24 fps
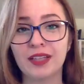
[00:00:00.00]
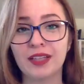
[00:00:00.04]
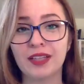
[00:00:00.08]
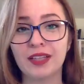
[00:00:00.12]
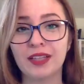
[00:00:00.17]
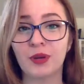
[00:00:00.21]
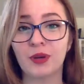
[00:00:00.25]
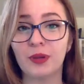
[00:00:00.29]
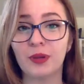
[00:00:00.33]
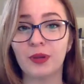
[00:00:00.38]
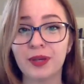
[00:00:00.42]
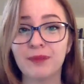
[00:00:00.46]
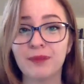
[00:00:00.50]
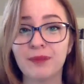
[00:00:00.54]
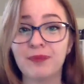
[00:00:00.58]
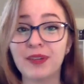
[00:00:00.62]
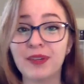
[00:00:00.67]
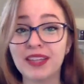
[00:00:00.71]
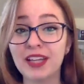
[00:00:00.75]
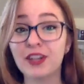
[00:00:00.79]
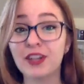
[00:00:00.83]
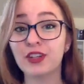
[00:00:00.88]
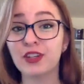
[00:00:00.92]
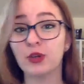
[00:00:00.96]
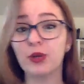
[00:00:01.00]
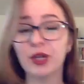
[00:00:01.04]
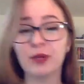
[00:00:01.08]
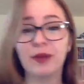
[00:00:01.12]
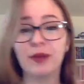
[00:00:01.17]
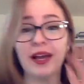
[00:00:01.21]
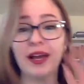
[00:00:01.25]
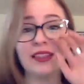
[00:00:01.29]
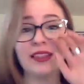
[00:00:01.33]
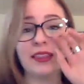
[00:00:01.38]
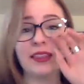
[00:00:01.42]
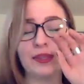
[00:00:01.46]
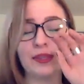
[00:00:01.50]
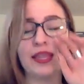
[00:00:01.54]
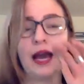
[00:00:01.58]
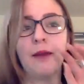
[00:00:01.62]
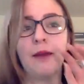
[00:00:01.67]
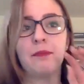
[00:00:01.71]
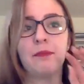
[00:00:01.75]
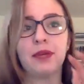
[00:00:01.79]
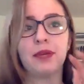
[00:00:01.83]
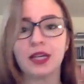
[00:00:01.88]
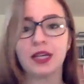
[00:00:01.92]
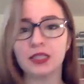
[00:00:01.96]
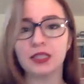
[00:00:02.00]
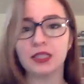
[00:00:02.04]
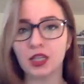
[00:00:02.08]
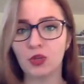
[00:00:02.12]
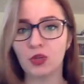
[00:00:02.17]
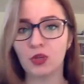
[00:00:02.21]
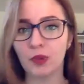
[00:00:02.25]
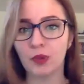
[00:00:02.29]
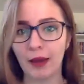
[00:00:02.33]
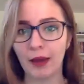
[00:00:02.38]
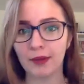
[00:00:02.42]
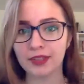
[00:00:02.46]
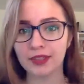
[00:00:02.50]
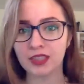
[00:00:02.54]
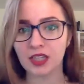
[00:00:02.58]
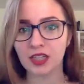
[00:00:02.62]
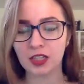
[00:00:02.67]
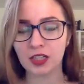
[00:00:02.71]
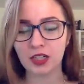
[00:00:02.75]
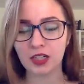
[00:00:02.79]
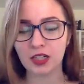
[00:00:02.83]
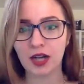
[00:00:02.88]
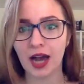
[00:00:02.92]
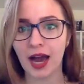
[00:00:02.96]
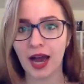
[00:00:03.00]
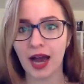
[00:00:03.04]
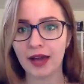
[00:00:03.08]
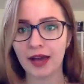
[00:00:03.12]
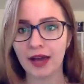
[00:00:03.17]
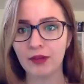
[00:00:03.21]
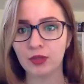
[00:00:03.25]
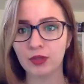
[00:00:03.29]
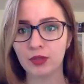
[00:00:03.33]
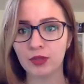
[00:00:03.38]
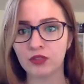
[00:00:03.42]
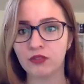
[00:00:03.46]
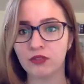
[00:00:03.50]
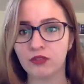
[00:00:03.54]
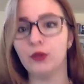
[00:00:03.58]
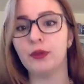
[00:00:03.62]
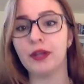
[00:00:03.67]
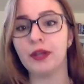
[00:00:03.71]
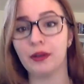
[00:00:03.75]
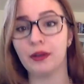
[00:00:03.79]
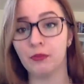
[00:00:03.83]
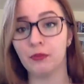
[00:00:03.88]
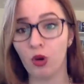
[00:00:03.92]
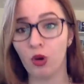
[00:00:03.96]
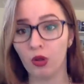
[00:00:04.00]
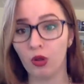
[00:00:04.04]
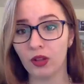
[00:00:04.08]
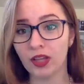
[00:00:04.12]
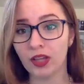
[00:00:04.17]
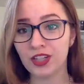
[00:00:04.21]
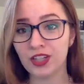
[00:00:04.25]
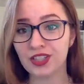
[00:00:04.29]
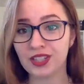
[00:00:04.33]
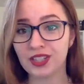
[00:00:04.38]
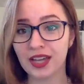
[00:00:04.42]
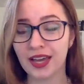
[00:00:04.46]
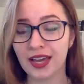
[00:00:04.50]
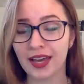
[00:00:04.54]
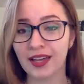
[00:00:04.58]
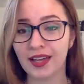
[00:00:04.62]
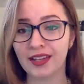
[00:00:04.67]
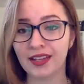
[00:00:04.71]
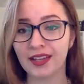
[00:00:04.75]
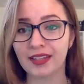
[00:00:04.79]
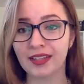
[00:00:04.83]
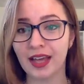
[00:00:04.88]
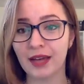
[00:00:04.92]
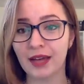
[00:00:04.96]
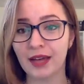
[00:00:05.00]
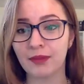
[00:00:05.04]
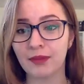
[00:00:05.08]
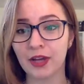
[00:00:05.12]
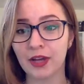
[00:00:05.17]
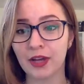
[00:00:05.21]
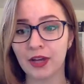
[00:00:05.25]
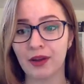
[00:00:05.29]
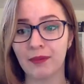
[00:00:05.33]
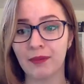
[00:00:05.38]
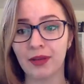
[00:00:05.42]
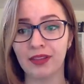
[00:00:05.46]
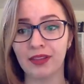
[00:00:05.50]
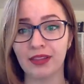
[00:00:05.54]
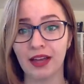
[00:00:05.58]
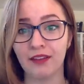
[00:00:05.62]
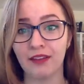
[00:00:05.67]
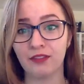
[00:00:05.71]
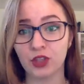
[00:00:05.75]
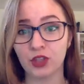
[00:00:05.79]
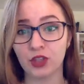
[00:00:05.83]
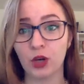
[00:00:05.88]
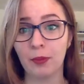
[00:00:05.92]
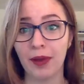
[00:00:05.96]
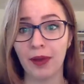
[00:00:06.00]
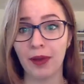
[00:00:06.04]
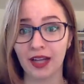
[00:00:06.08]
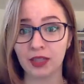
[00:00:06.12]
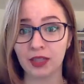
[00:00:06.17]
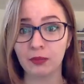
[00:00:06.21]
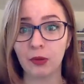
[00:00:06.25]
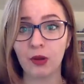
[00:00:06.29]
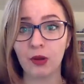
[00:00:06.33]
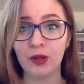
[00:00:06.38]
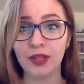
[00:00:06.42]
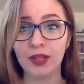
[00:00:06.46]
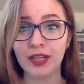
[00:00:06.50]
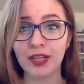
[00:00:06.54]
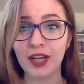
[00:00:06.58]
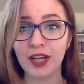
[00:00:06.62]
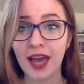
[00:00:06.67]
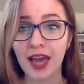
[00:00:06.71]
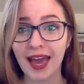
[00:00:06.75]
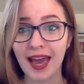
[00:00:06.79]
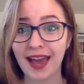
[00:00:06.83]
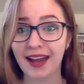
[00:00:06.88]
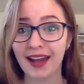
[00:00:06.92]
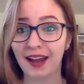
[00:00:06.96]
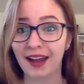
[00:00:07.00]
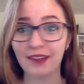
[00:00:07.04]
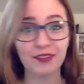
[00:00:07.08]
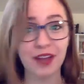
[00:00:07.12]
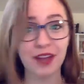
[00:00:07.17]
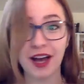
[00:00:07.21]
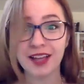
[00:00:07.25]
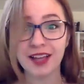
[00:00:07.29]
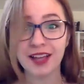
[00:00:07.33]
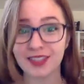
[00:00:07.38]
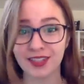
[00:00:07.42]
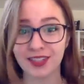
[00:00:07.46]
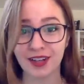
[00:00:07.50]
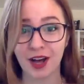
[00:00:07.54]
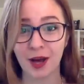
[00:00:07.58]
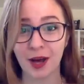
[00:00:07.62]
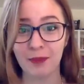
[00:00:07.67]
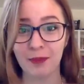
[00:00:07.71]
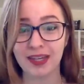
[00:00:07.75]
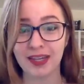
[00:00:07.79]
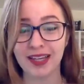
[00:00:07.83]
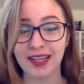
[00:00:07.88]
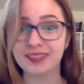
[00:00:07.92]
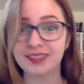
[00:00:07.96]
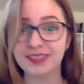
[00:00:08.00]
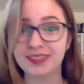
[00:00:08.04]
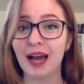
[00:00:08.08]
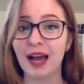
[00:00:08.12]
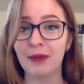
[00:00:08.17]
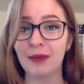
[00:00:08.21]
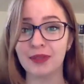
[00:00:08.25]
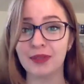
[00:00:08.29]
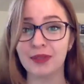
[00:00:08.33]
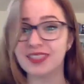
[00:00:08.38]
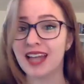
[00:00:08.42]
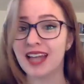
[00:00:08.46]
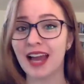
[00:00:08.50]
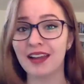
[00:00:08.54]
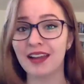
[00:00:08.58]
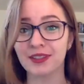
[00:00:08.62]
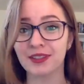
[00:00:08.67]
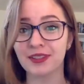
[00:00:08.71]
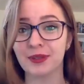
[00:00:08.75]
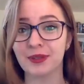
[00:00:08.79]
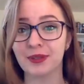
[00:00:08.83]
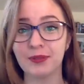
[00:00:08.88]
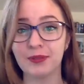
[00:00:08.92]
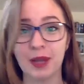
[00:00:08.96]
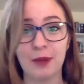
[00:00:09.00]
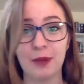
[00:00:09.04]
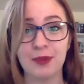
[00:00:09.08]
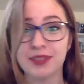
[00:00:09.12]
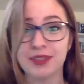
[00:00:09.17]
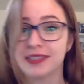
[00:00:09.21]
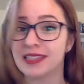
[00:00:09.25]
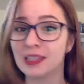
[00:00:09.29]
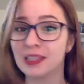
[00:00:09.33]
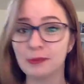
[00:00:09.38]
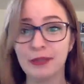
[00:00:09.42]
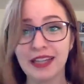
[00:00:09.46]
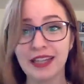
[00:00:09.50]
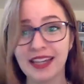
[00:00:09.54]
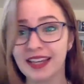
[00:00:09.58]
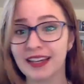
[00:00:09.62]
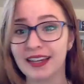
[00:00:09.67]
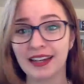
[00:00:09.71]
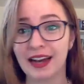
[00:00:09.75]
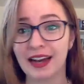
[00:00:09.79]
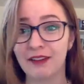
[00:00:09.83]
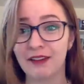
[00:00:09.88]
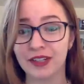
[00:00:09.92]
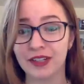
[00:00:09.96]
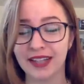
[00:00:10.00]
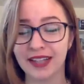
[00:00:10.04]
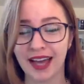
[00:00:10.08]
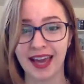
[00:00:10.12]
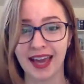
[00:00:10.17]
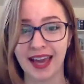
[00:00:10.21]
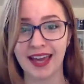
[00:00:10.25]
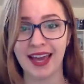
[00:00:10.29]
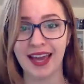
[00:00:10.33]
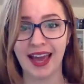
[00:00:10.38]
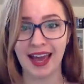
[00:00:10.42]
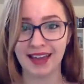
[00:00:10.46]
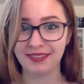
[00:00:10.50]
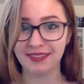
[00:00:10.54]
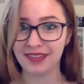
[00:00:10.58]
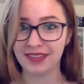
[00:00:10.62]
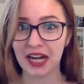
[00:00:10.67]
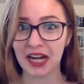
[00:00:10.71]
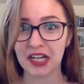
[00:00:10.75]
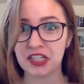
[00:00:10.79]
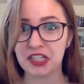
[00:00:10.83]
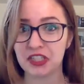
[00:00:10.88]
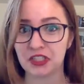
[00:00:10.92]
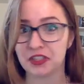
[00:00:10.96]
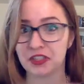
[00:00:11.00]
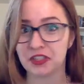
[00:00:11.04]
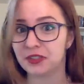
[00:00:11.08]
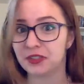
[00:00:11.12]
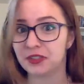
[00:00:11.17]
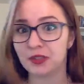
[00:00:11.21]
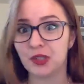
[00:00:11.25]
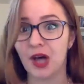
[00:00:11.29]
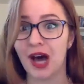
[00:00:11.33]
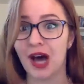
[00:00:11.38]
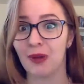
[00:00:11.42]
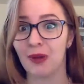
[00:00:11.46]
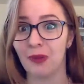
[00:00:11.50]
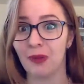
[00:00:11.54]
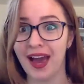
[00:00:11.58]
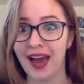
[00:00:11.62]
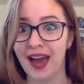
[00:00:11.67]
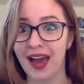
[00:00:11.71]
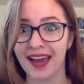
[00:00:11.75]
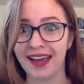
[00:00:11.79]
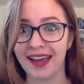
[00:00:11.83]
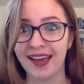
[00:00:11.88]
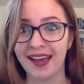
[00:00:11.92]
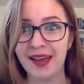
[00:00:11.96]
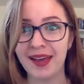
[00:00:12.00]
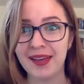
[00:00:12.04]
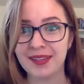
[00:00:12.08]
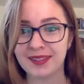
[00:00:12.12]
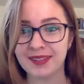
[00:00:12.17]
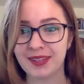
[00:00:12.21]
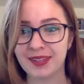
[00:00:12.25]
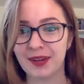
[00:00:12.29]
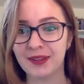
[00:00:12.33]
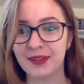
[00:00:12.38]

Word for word: that's totally, but then you're totally right with that, because, like, when I was younger, I was fluent in Polish, and then my grandma left to go back to Poland, and I lost it all because I was 10 years old. I wasn't speaking it every day, and then it just gone away. So